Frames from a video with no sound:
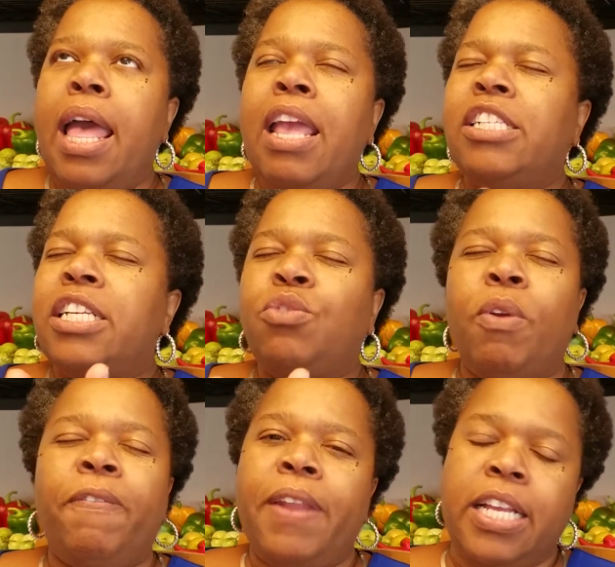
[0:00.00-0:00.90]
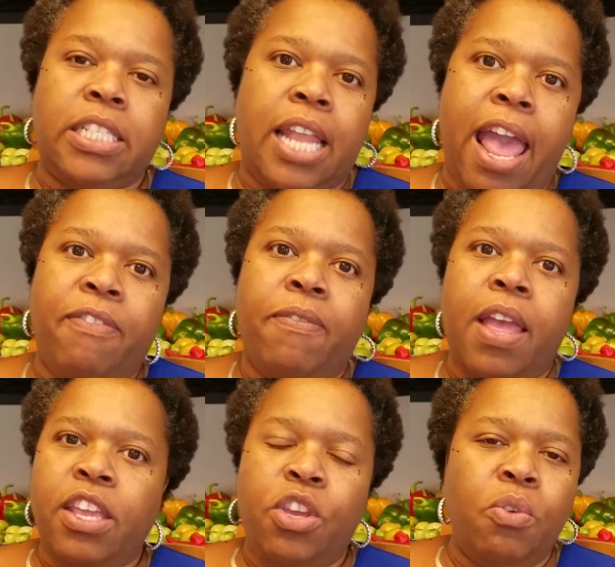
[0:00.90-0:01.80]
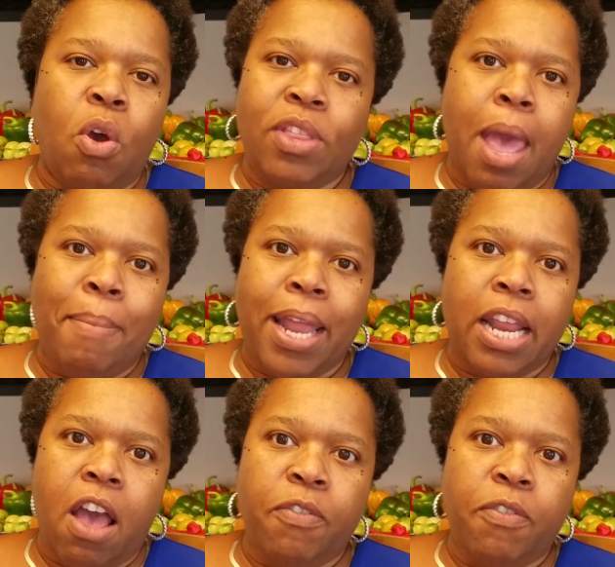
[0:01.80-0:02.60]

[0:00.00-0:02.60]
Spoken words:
just reflects life. You know that by now.